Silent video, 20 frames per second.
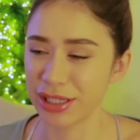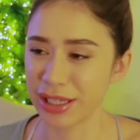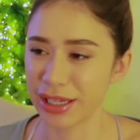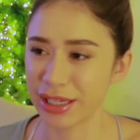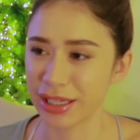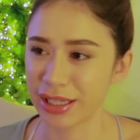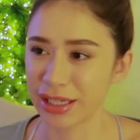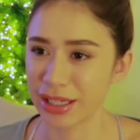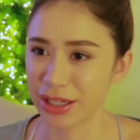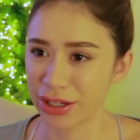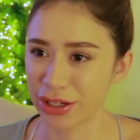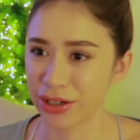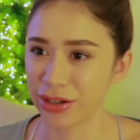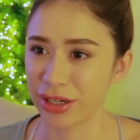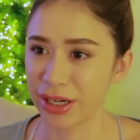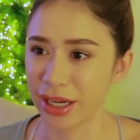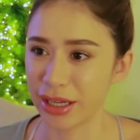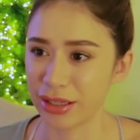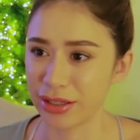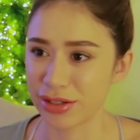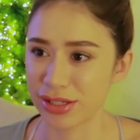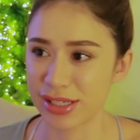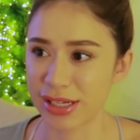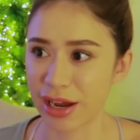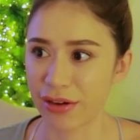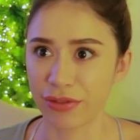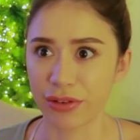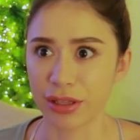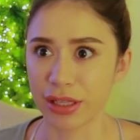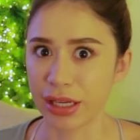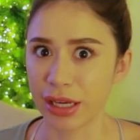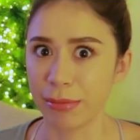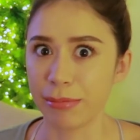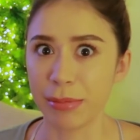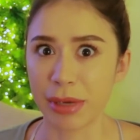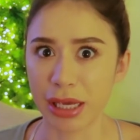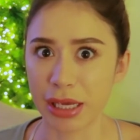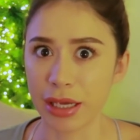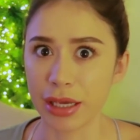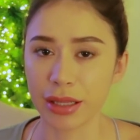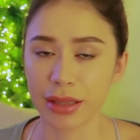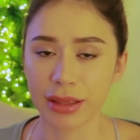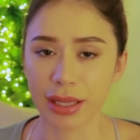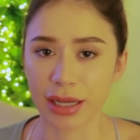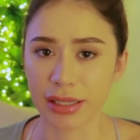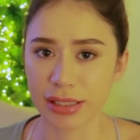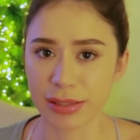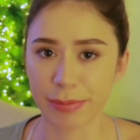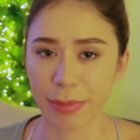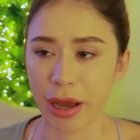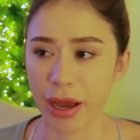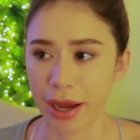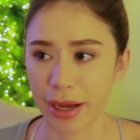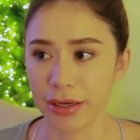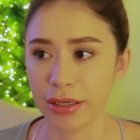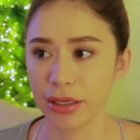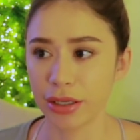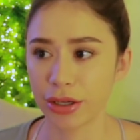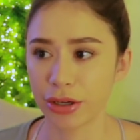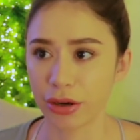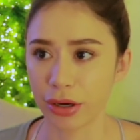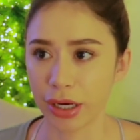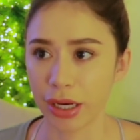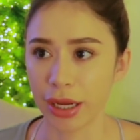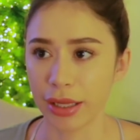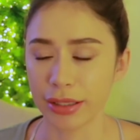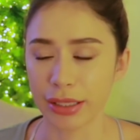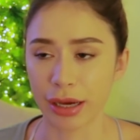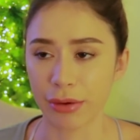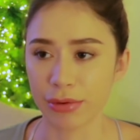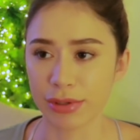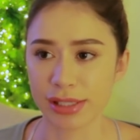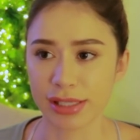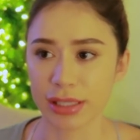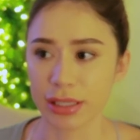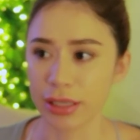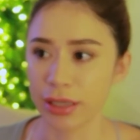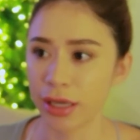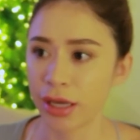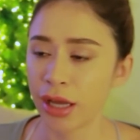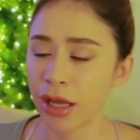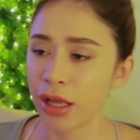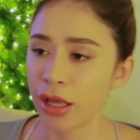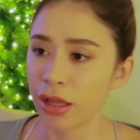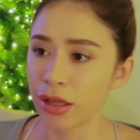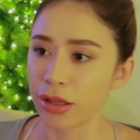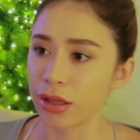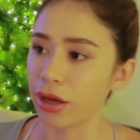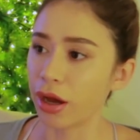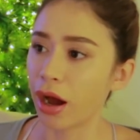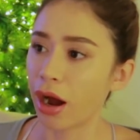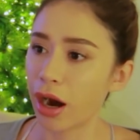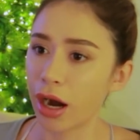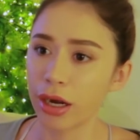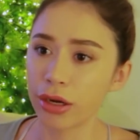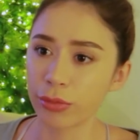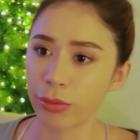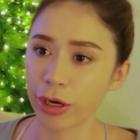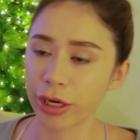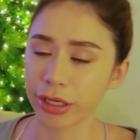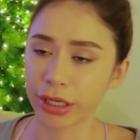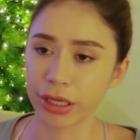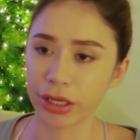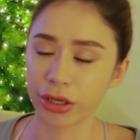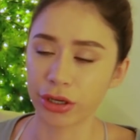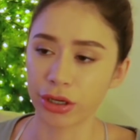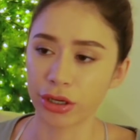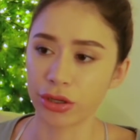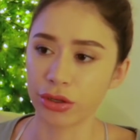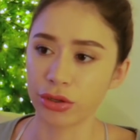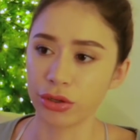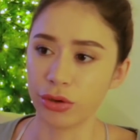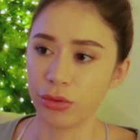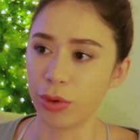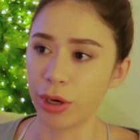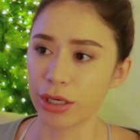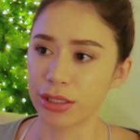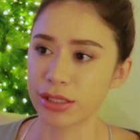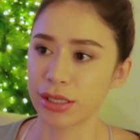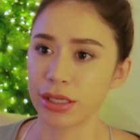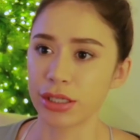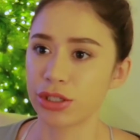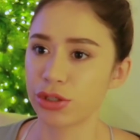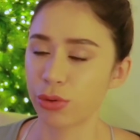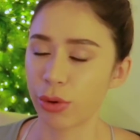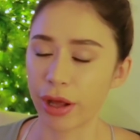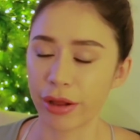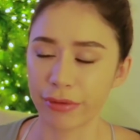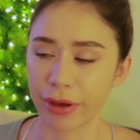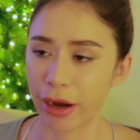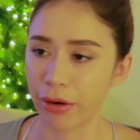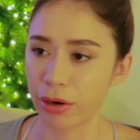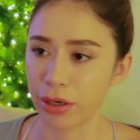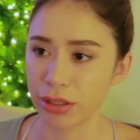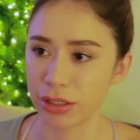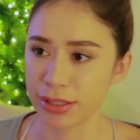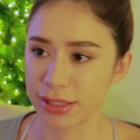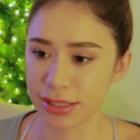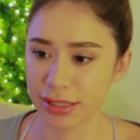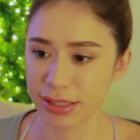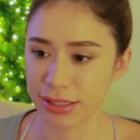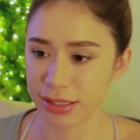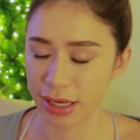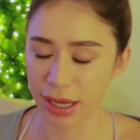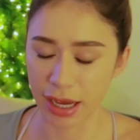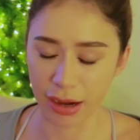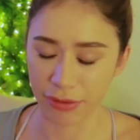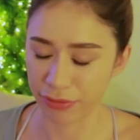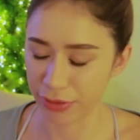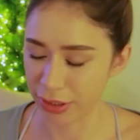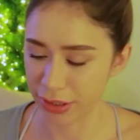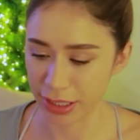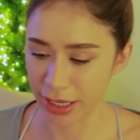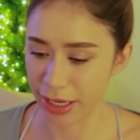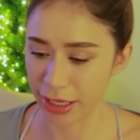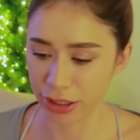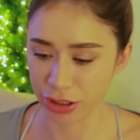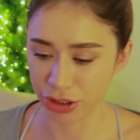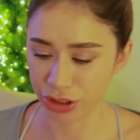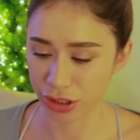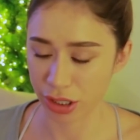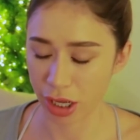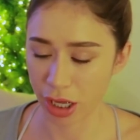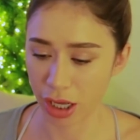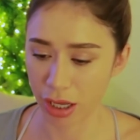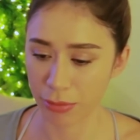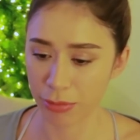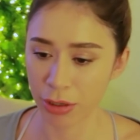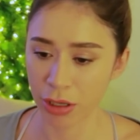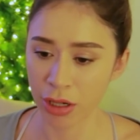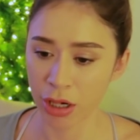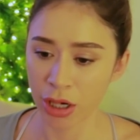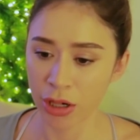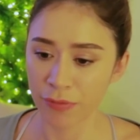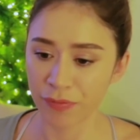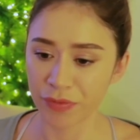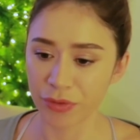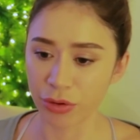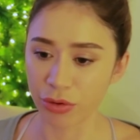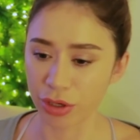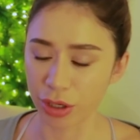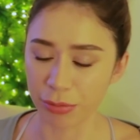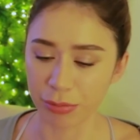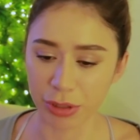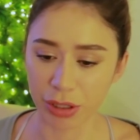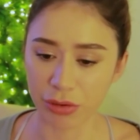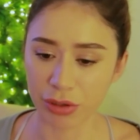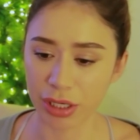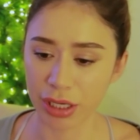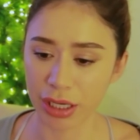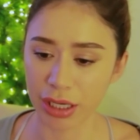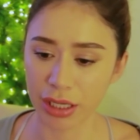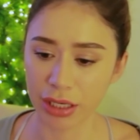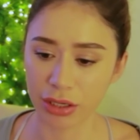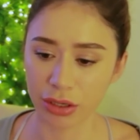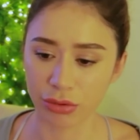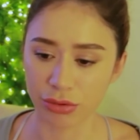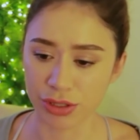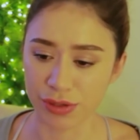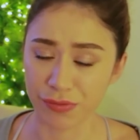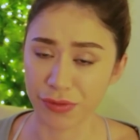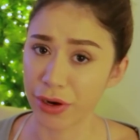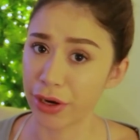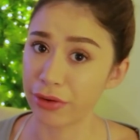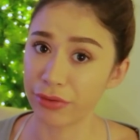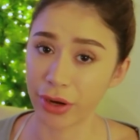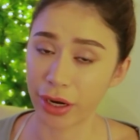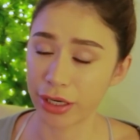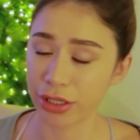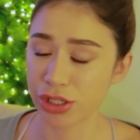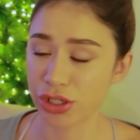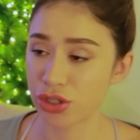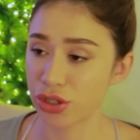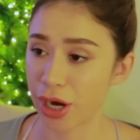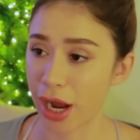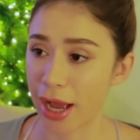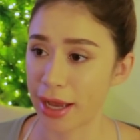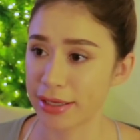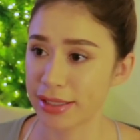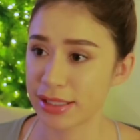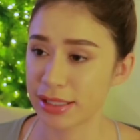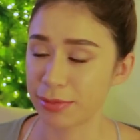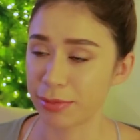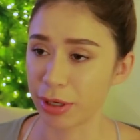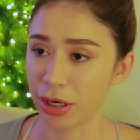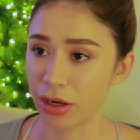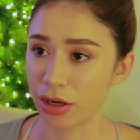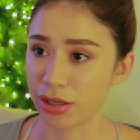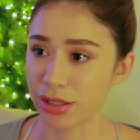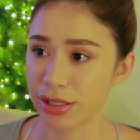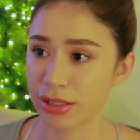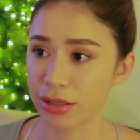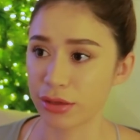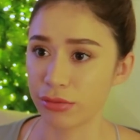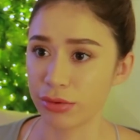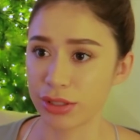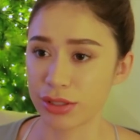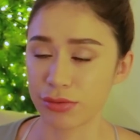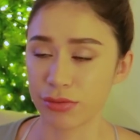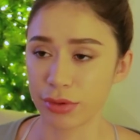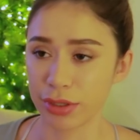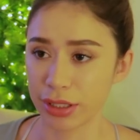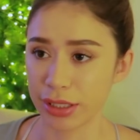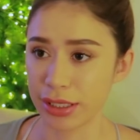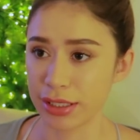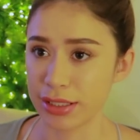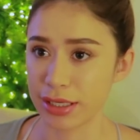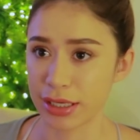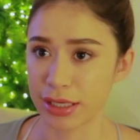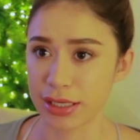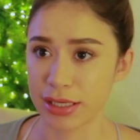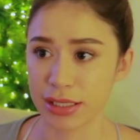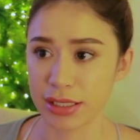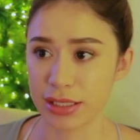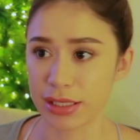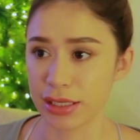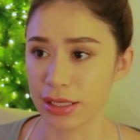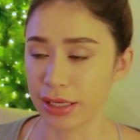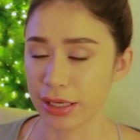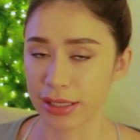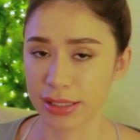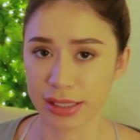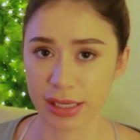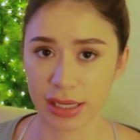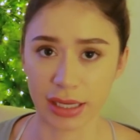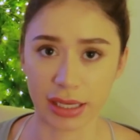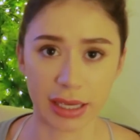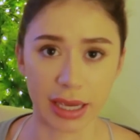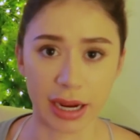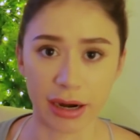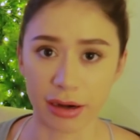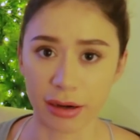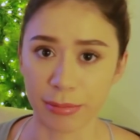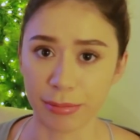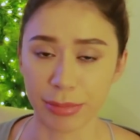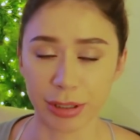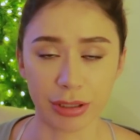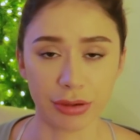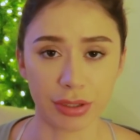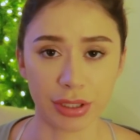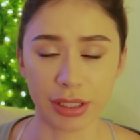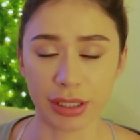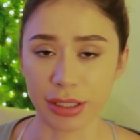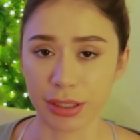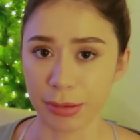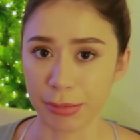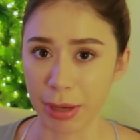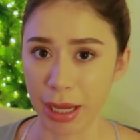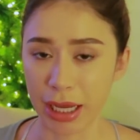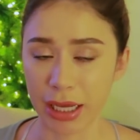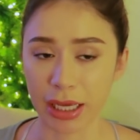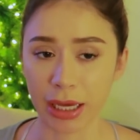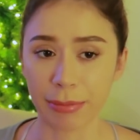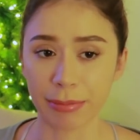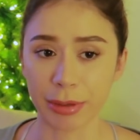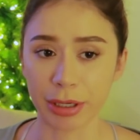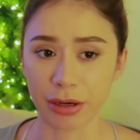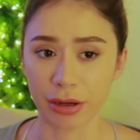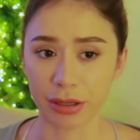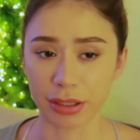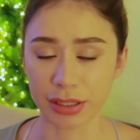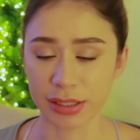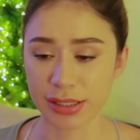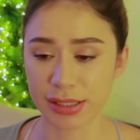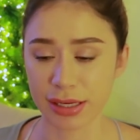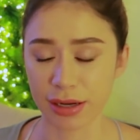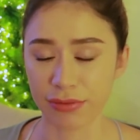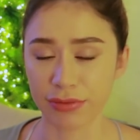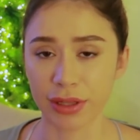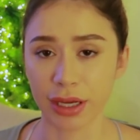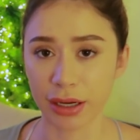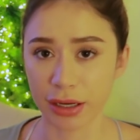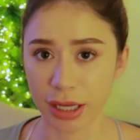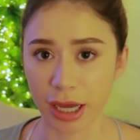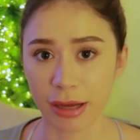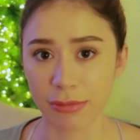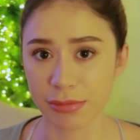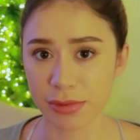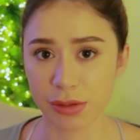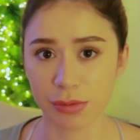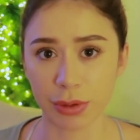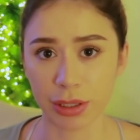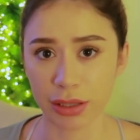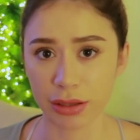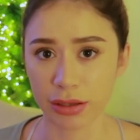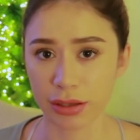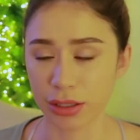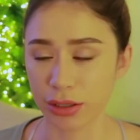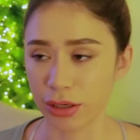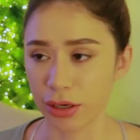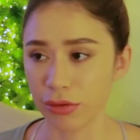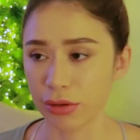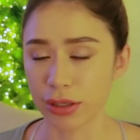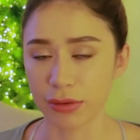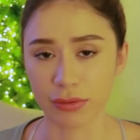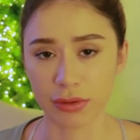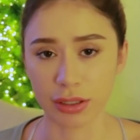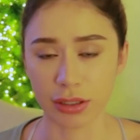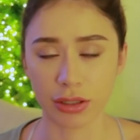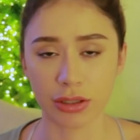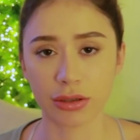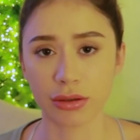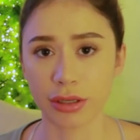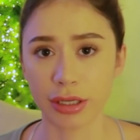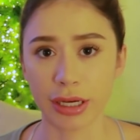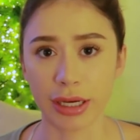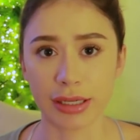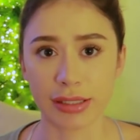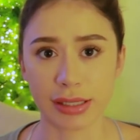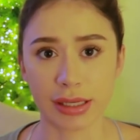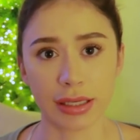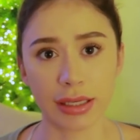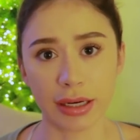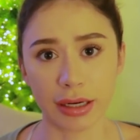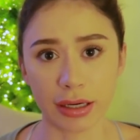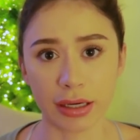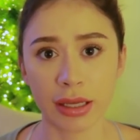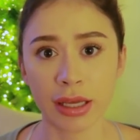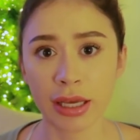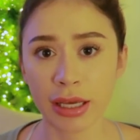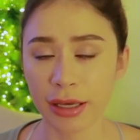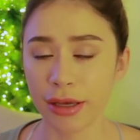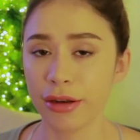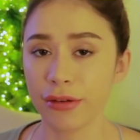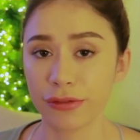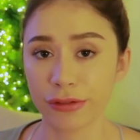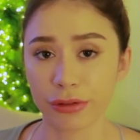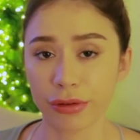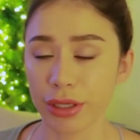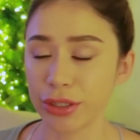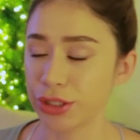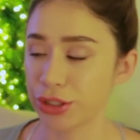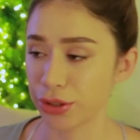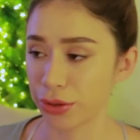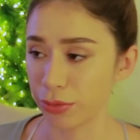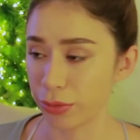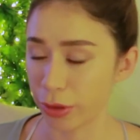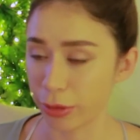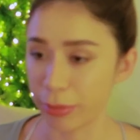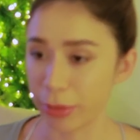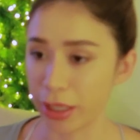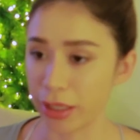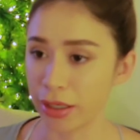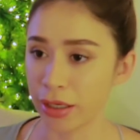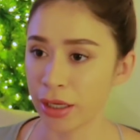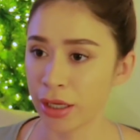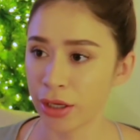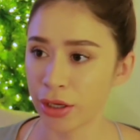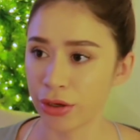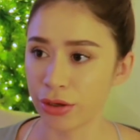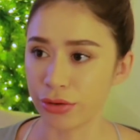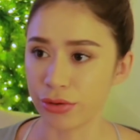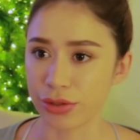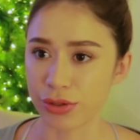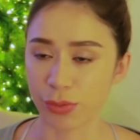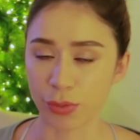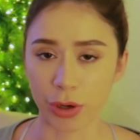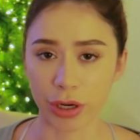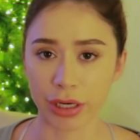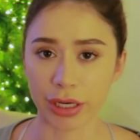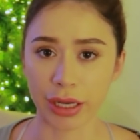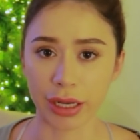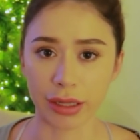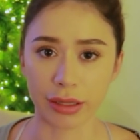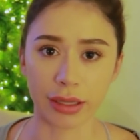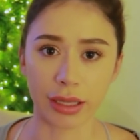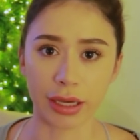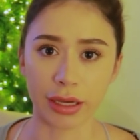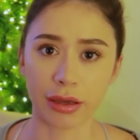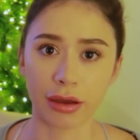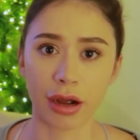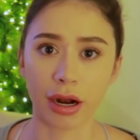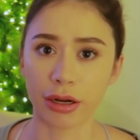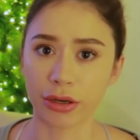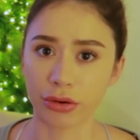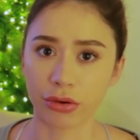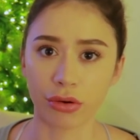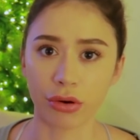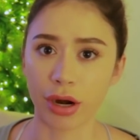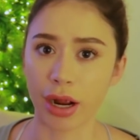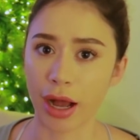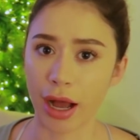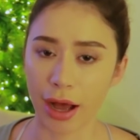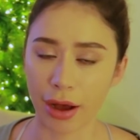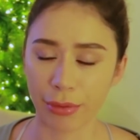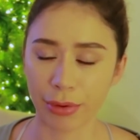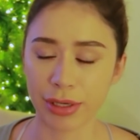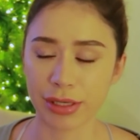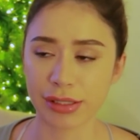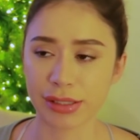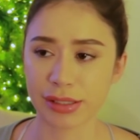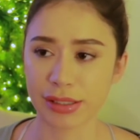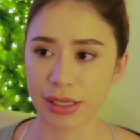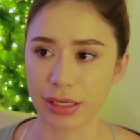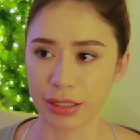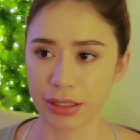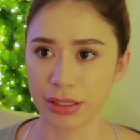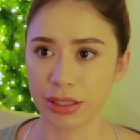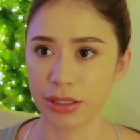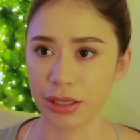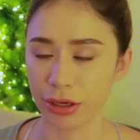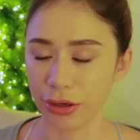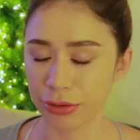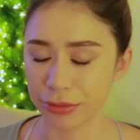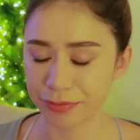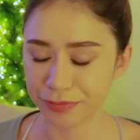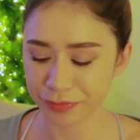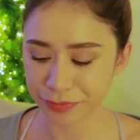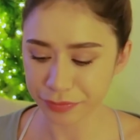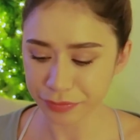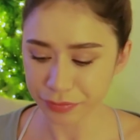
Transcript: Like in Korea, there's definitely a me that's behind in Korea, and that was the hardworking girl who worked a 12-hour everyday job, who commuted, who was very, very stressed, but also was really addicted to like skincare and beauty and makeup and all the stuff that comes with, you know, living in Korea as a young, influential woman who is working like hardcore hours and, you know.